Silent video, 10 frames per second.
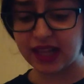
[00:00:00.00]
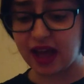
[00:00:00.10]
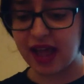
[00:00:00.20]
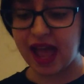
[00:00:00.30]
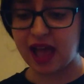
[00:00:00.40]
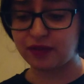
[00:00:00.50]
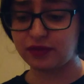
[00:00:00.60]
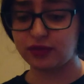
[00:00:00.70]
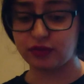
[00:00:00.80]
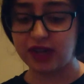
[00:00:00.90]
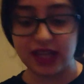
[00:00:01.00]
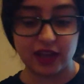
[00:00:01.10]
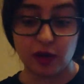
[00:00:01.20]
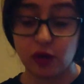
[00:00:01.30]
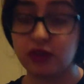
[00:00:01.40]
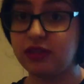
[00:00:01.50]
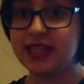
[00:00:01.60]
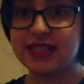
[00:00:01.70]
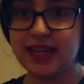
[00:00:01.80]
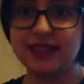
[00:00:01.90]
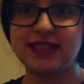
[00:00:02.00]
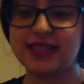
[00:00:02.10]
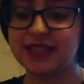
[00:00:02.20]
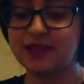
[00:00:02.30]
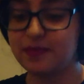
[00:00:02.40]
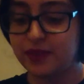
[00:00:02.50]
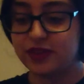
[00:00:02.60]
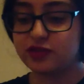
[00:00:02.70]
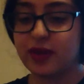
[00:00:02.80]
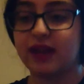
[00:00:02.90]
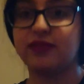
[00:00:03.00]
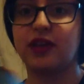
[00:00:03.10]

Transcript: I have three earthy scents. So I have the